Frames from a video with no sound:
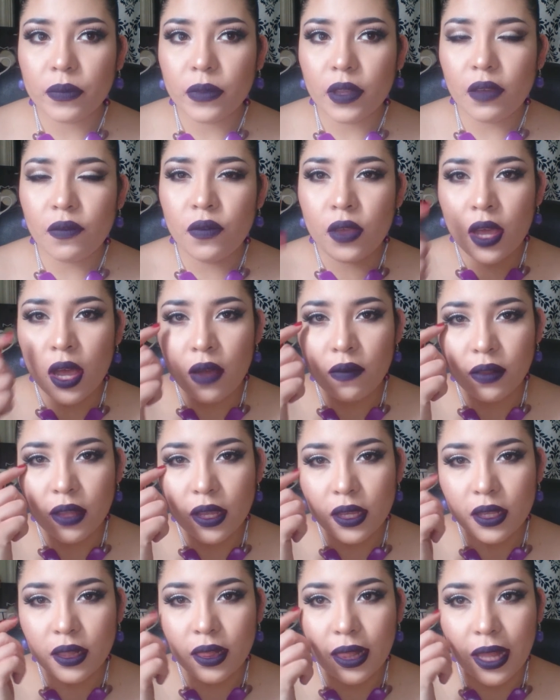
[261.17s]
if you have
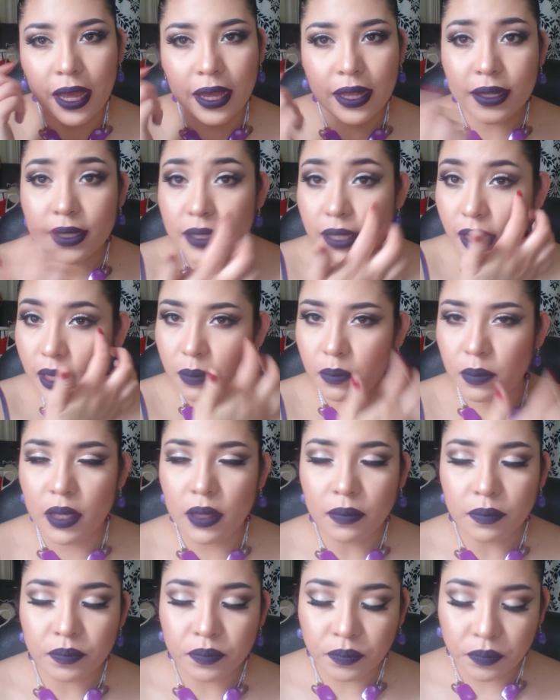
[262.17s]
like lines like
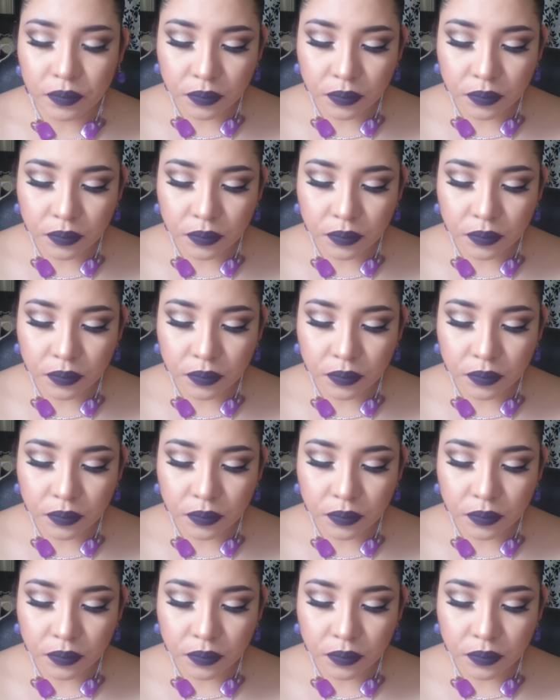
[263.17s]
me,